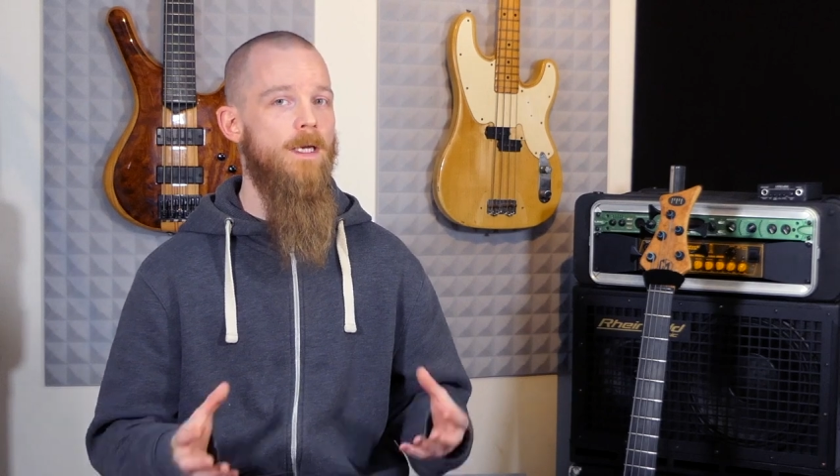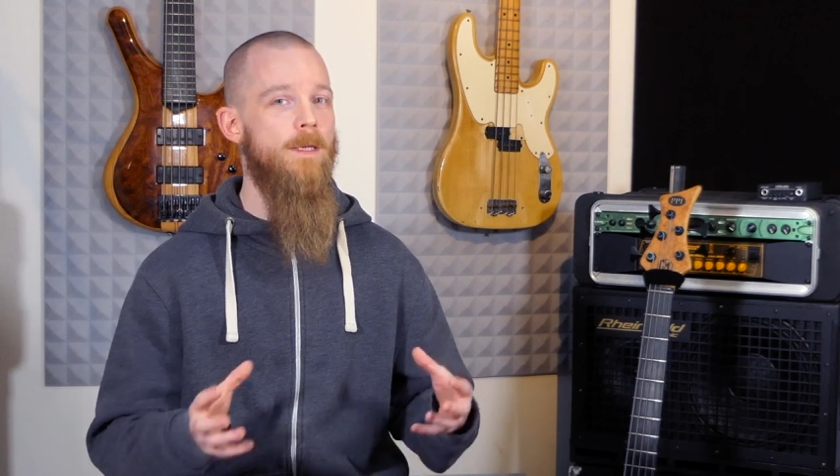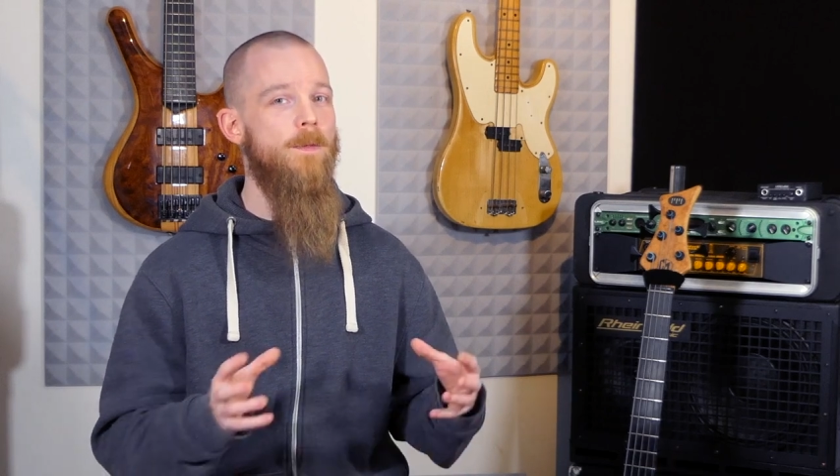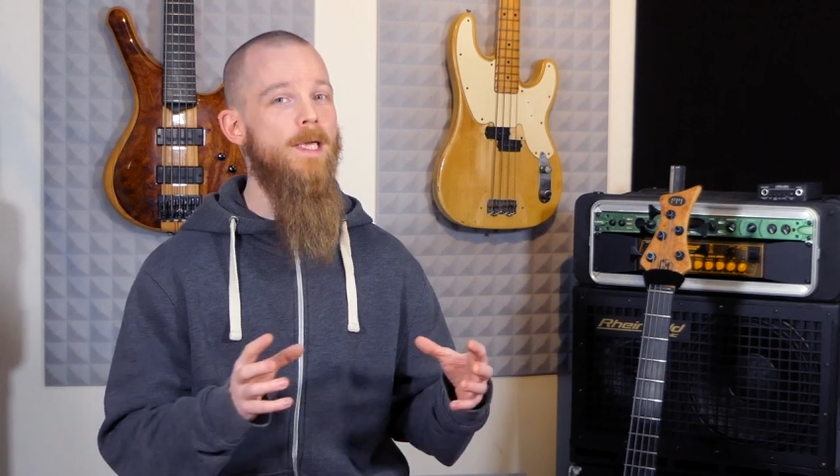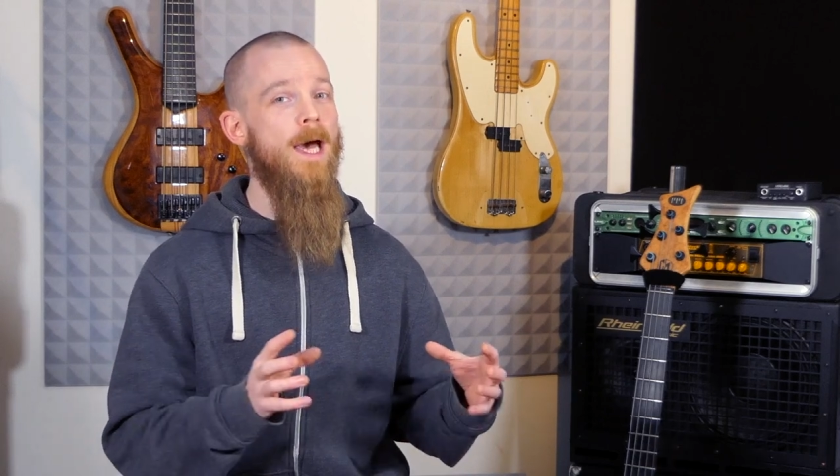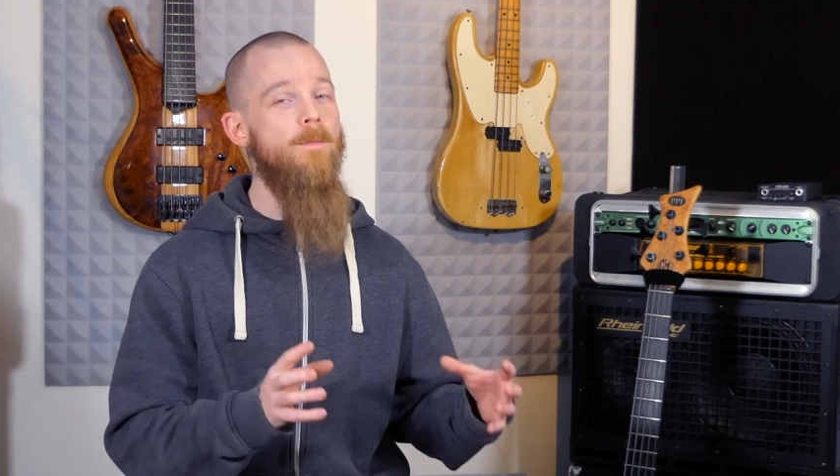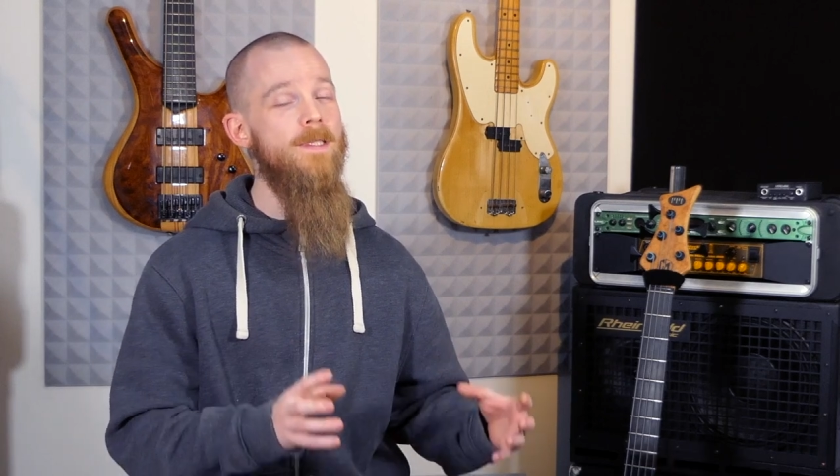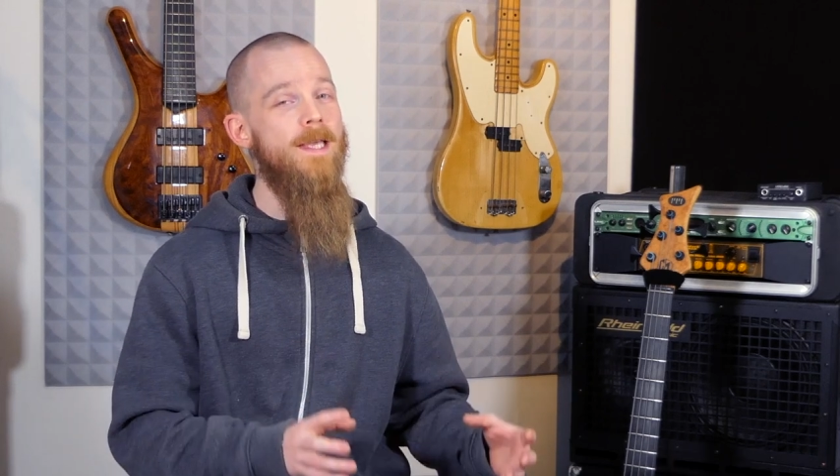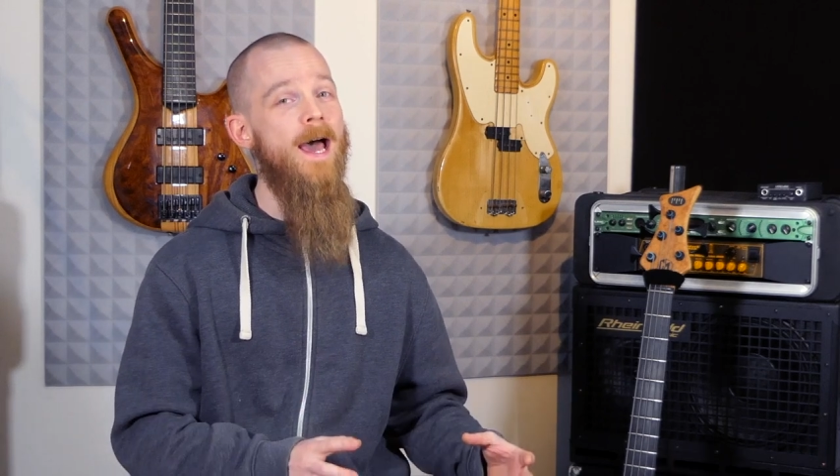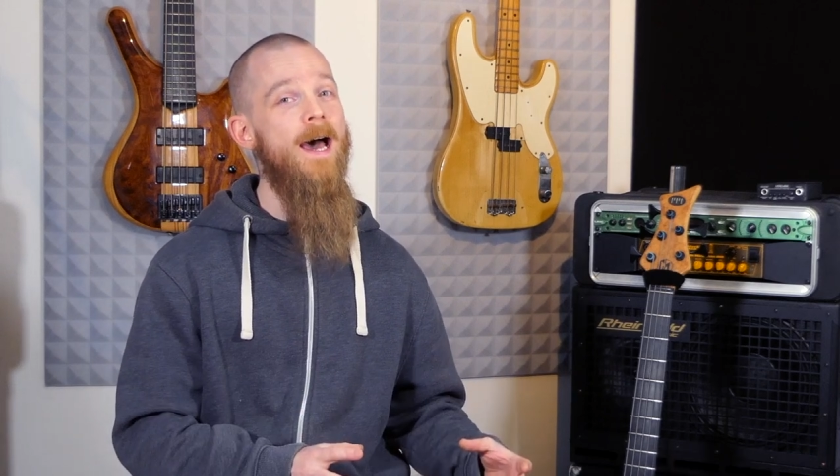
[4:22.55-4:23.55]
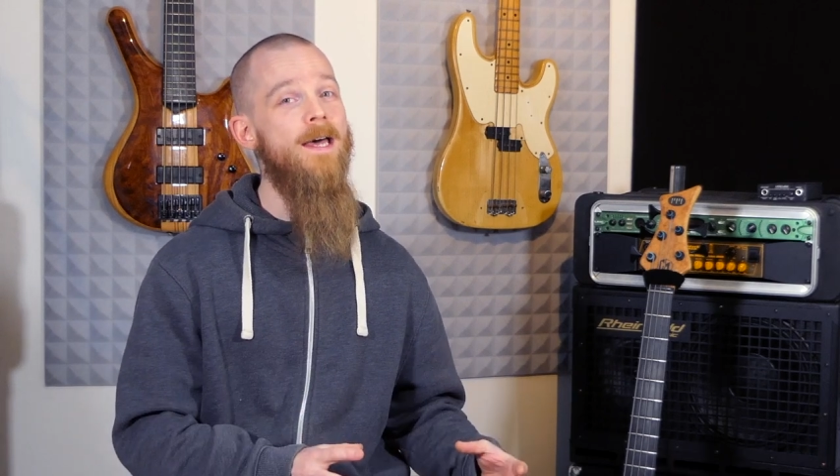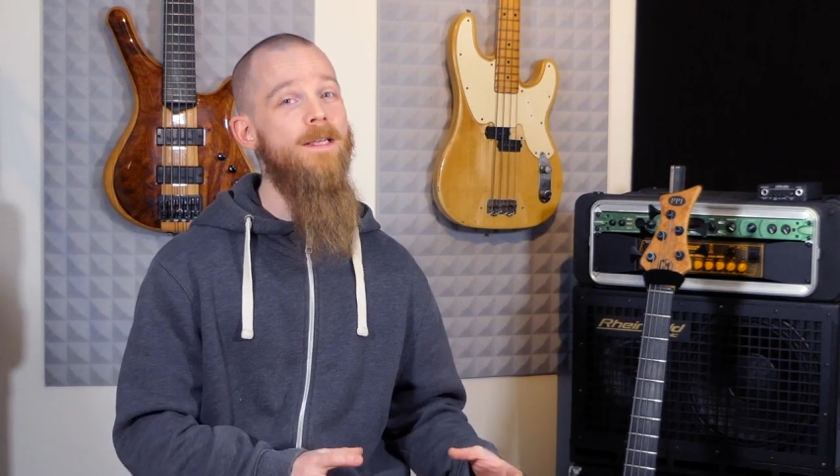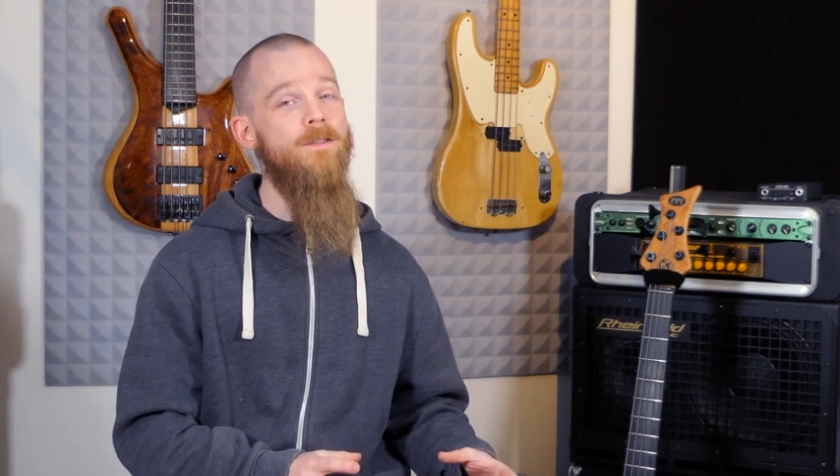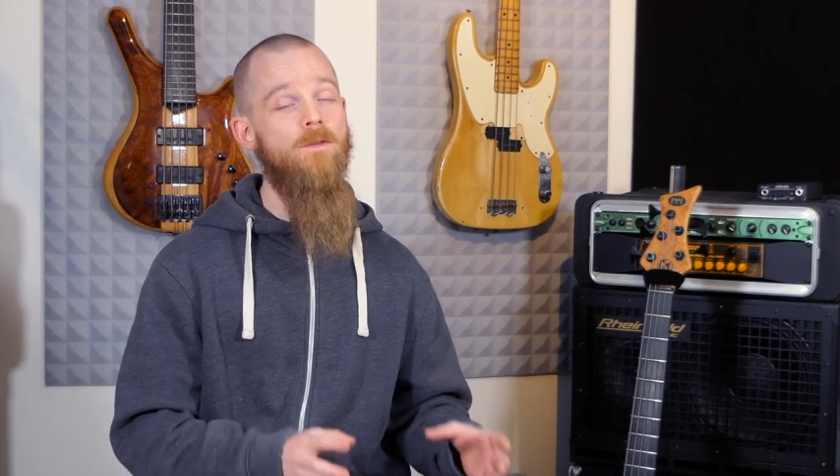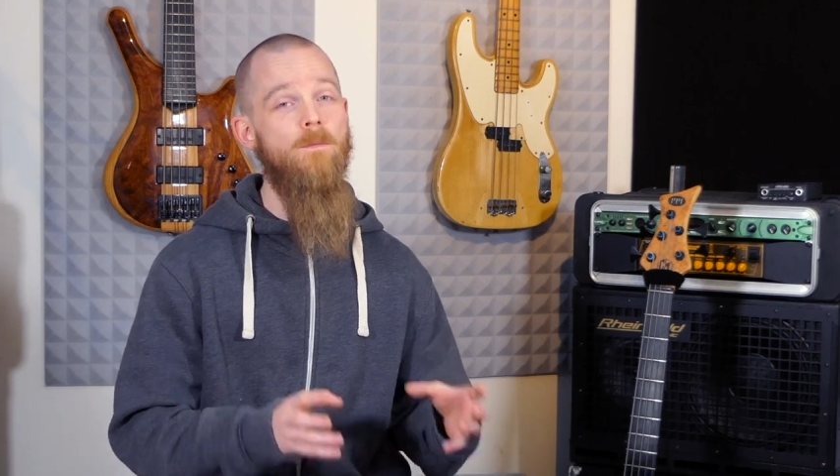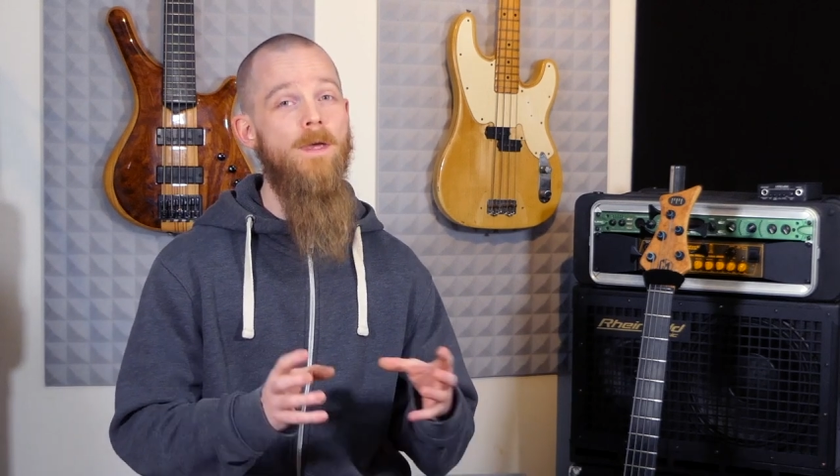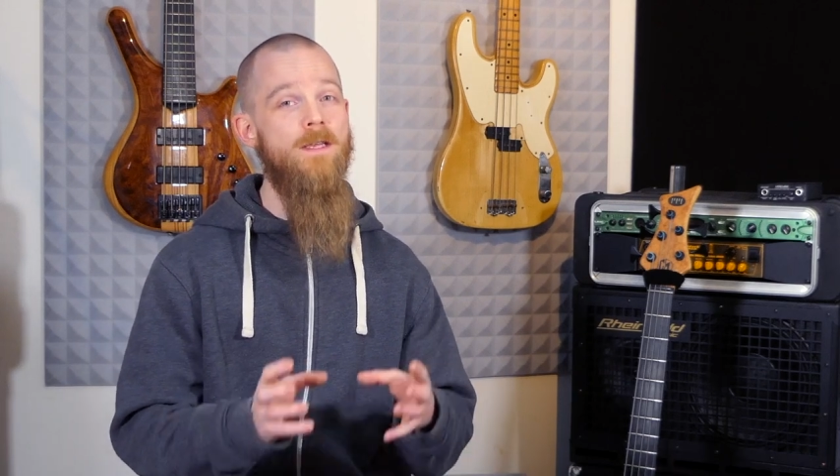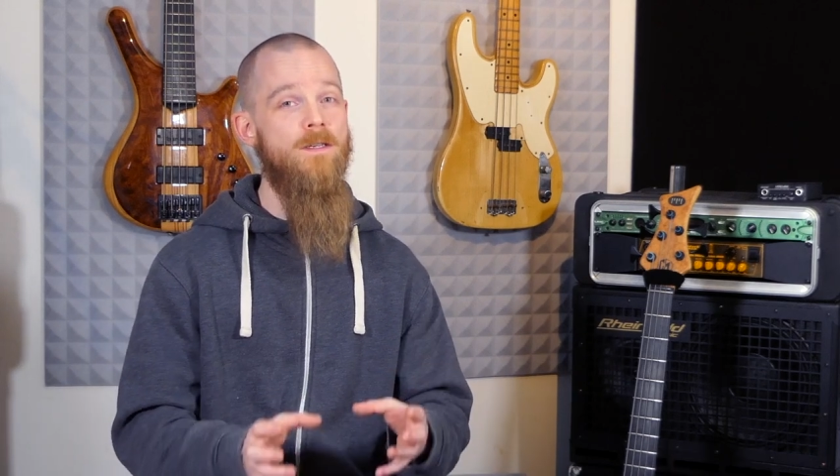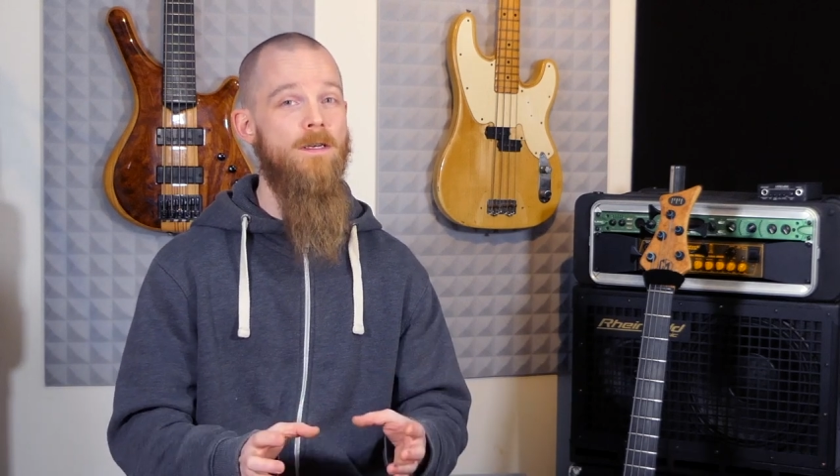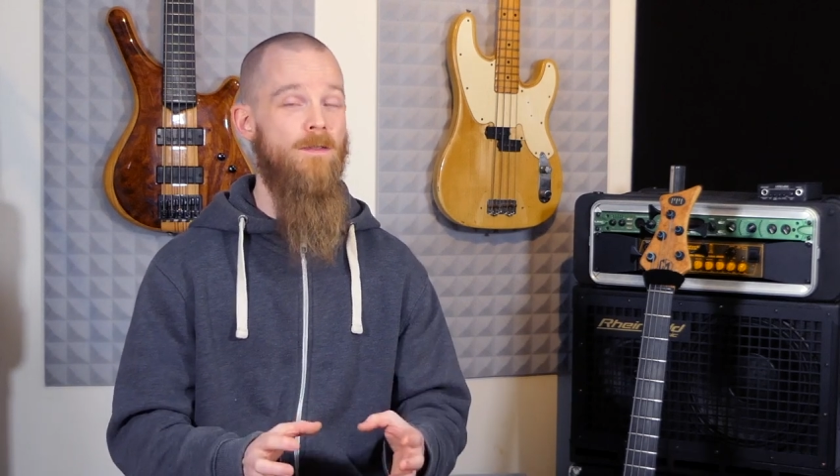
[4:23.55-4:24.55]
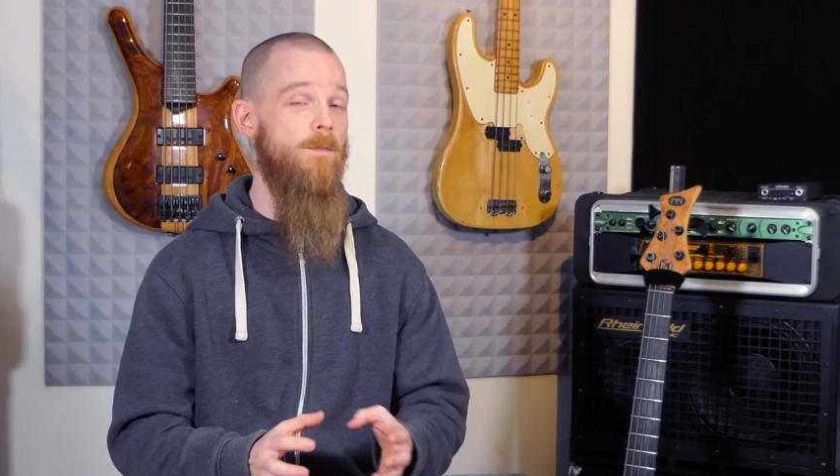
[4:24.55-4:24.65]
It becomes harder to measure